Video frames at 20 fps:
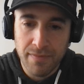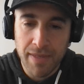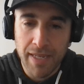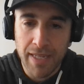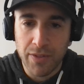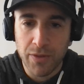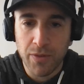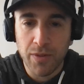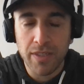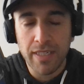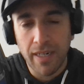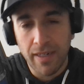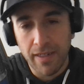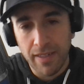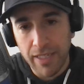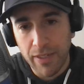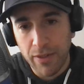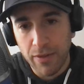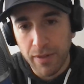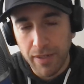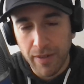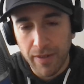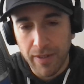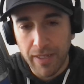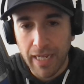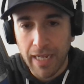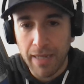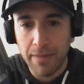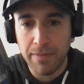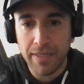Man, it sort of sounds like you're
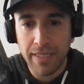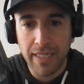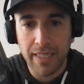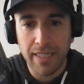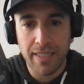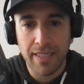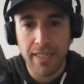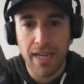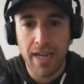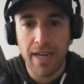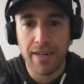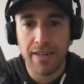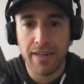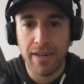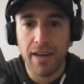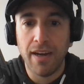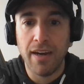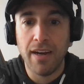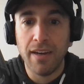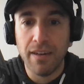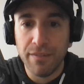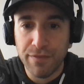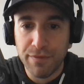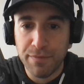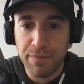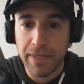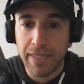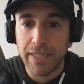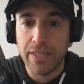like, I'm sick and tired of, but